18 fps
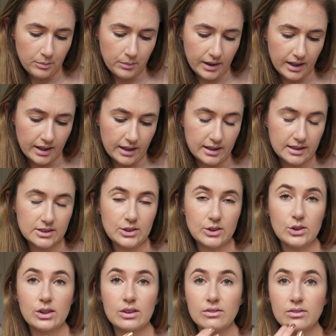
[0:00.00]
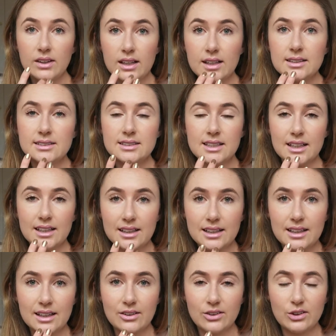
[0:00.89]
but you can feel it
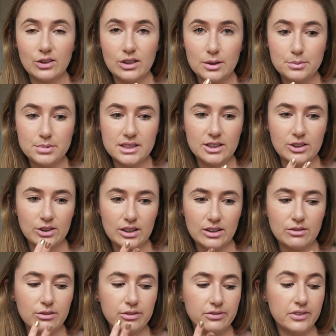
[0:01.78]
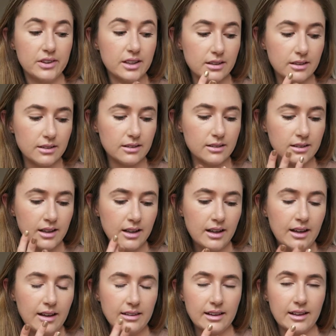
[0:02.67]
tingling on your lips, and you can feel
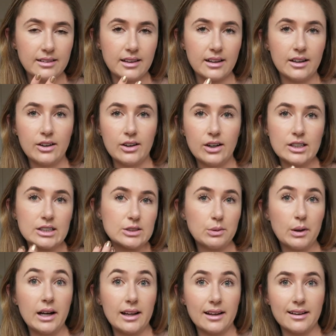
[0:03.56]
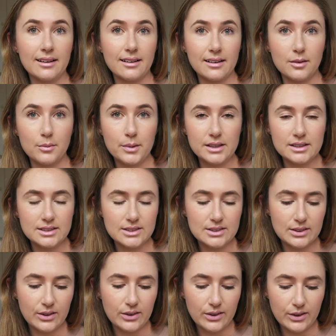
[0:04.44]
that they are swelling a little bit.
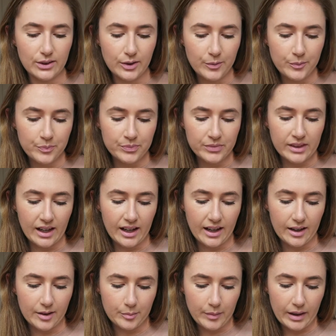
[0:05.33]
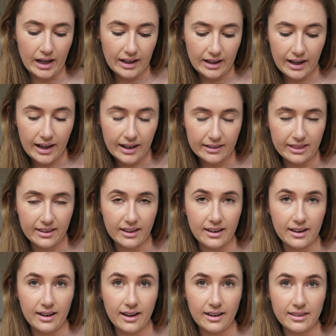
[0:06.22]
So I like
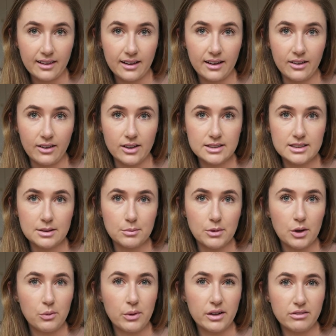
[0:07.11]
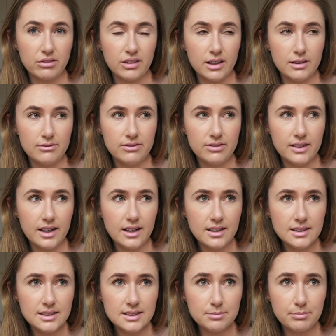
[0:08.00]
that a lot. I'm not one for lip
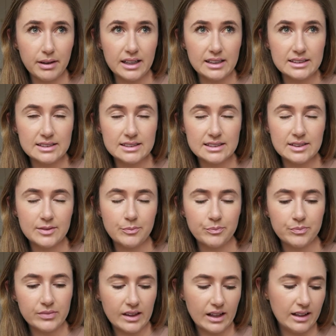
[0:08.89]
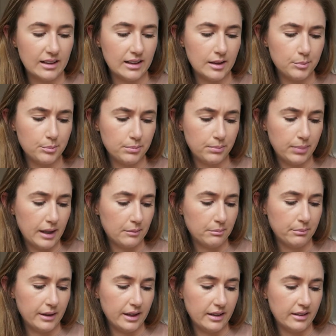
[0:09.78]
fillers, but a lip
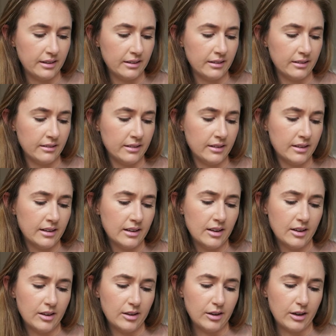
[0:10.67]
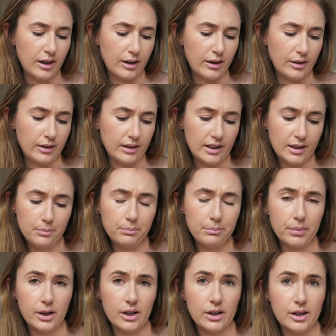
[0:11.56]
plumping
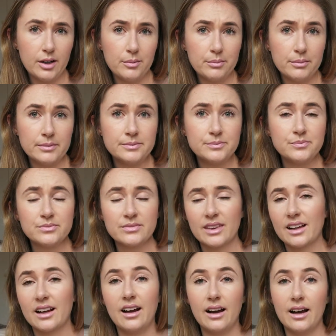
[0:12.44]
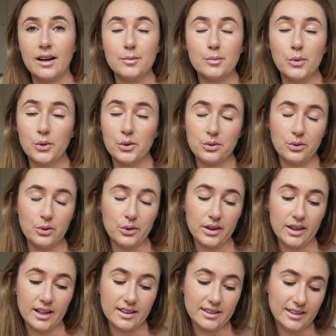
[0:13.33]
lip balm, I'm all for
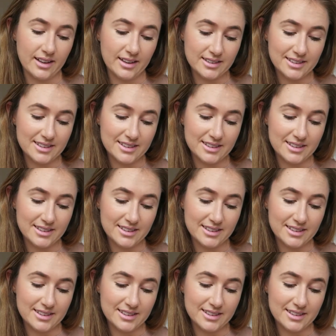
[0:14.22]
that.